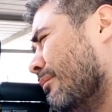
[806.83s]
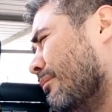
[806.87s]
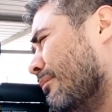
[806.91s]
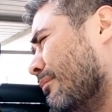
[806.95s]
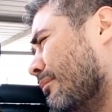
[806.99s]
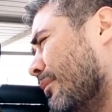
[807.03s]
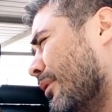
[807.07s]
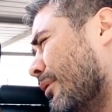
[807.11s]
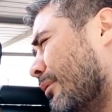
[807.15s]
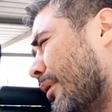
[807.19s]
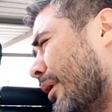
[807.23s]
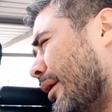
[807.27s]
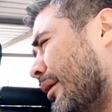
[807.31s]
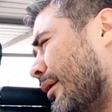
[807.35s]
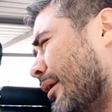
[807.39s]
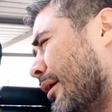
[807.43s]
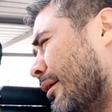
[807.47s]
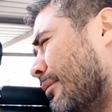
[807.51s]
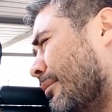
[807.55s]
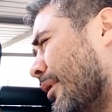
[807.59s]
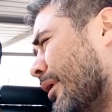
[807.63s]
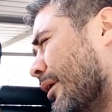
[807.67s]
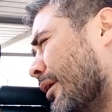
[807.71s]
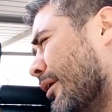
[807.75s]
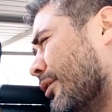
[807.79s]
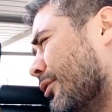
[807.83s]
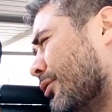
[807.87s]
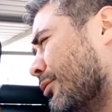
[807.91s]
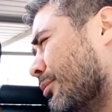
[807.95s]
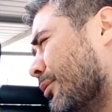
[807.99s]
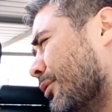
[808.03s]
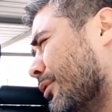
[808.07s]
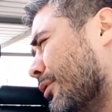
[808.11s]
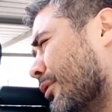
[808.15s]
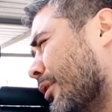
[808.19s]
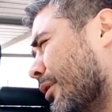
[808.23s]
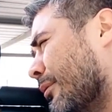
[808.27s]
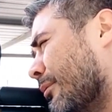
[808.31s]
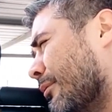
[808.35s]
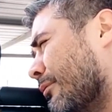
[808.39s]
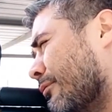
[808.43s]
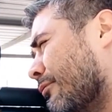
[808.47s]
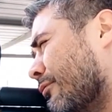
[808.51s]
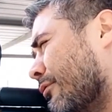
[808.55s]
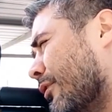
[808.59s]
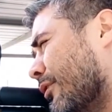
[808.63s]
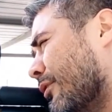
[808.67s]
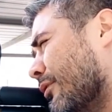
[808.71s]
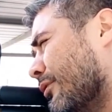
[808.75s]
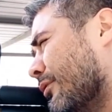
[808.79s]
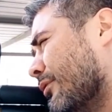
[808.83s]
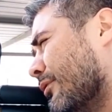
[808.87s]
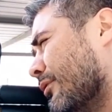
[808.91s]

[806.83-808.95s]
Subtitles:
But right now my customers are coming first.